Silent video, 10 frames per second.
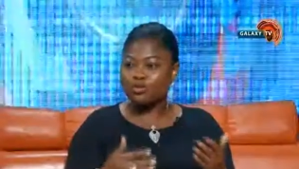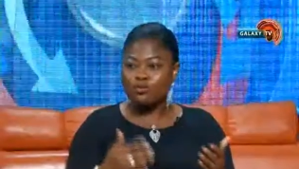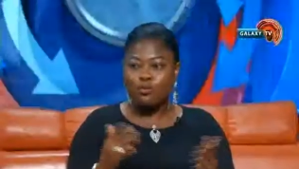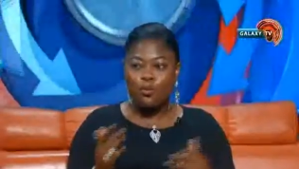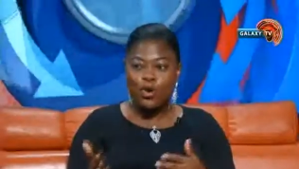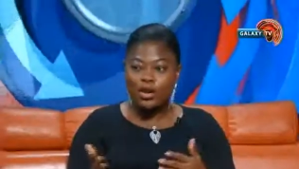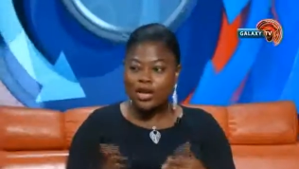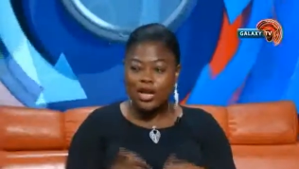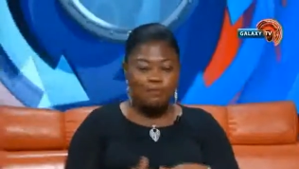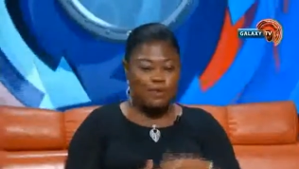of one,
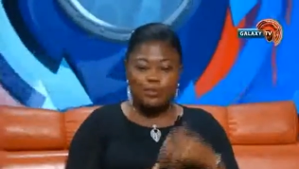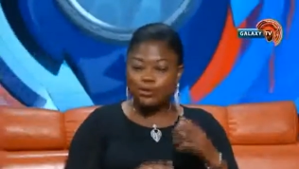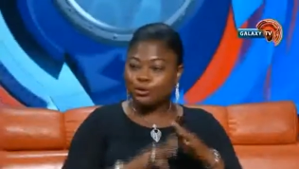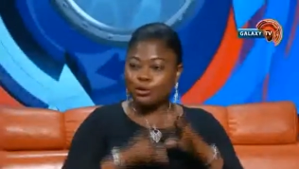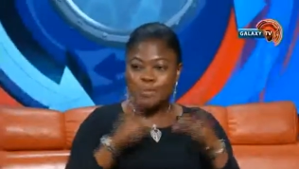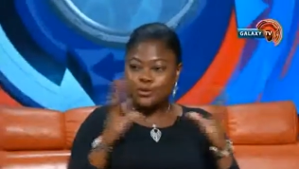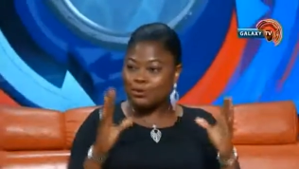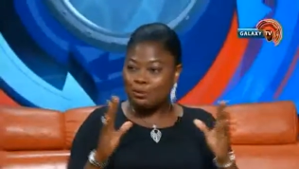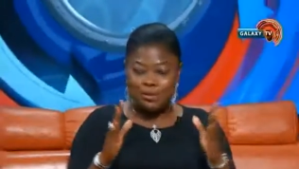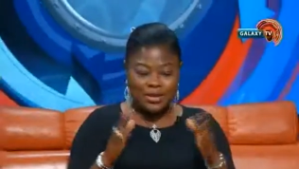maybe a trauma or
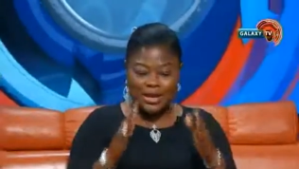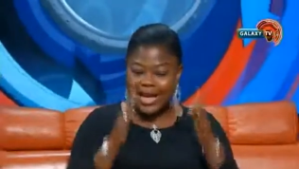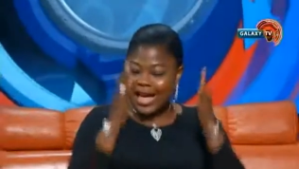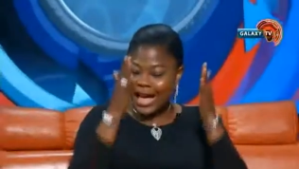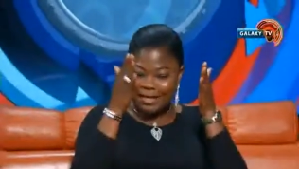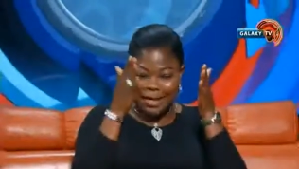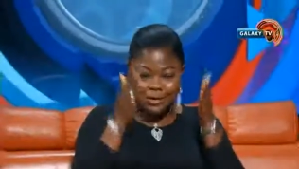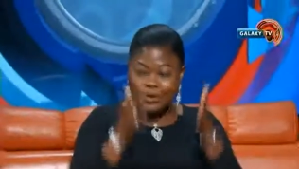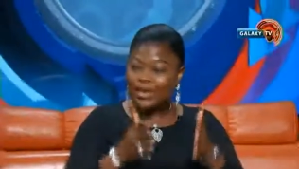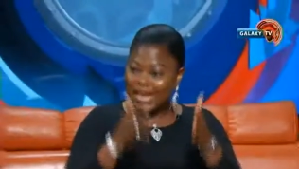something, and then
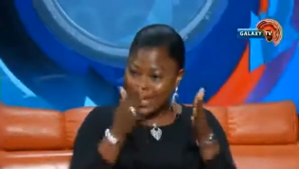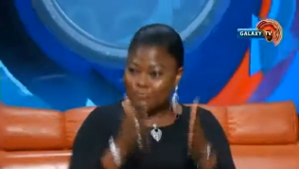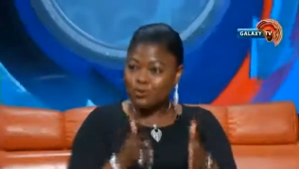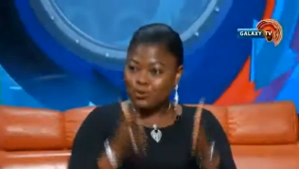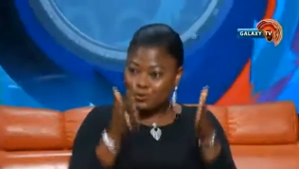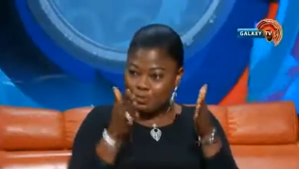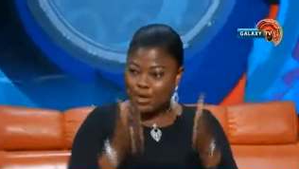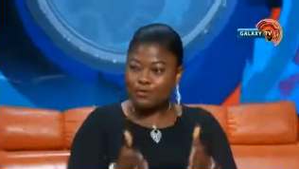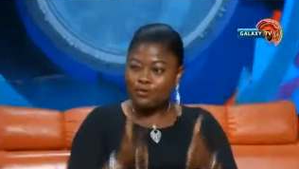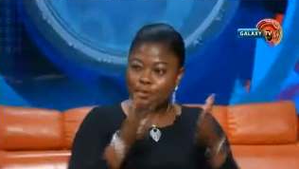you're unable to
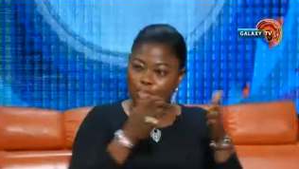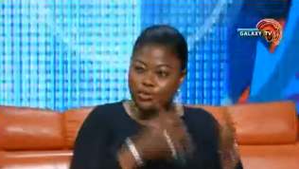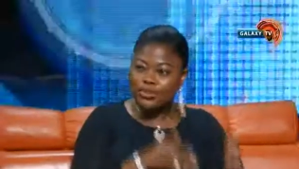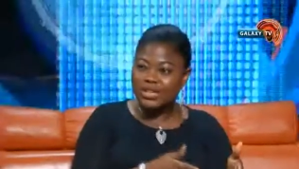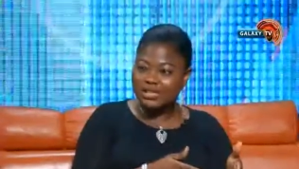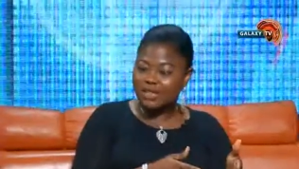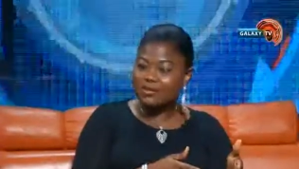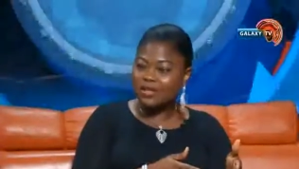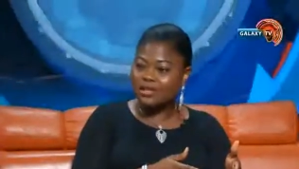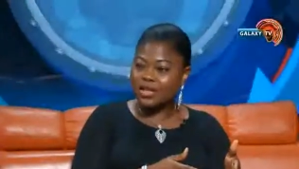perform those
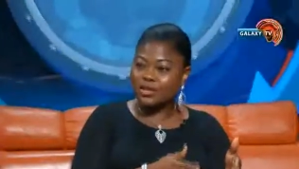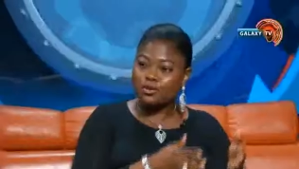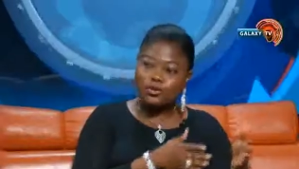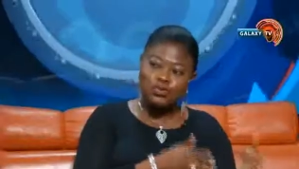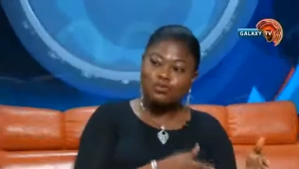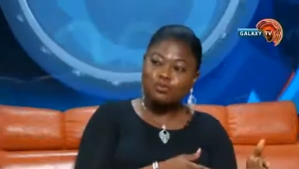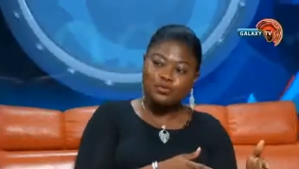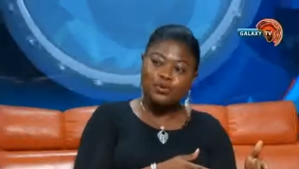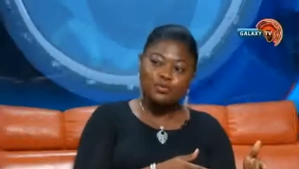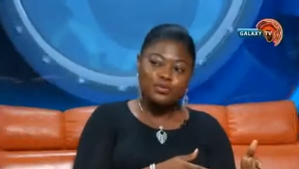activities that you used to
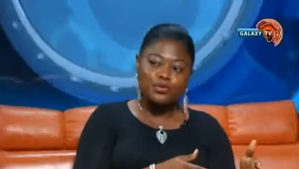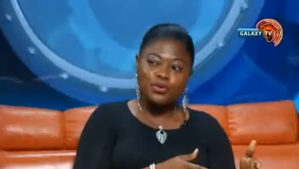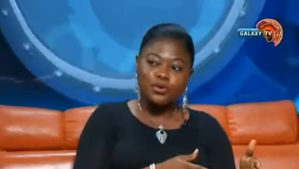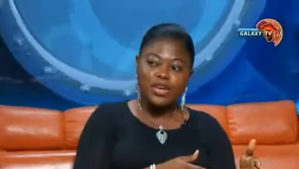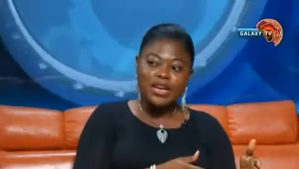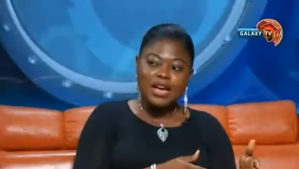perform before,